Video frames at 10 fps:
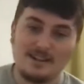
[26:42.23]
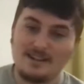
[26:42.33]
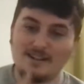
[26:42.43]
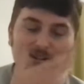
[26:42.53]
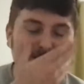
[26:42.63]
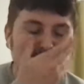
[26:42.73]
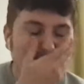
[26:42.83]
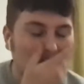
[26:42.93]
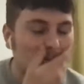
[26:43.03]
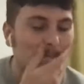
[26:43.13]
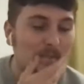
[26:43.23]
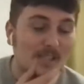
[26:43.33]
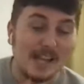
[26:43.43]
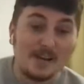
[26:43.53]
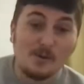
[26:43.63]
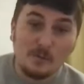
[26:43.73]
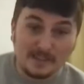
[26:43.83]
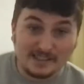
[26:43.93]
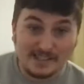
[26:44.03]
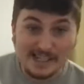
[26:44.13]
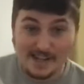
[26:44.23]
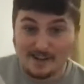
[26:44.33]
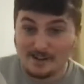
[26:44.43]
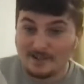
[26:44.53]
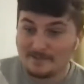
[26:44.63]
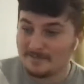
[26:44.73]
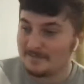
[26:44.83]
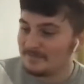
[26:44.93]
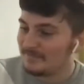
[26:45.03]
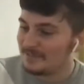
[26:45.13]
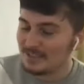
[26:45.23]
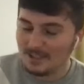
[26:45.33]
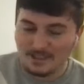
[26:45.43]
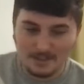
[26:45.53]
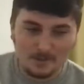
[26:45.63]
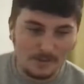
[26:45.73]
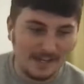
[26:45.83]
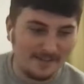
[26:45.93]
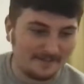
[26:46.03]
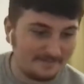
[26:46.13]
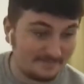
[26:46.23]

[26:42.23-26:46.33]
Oh man, St Albans City at home. Oh, wow.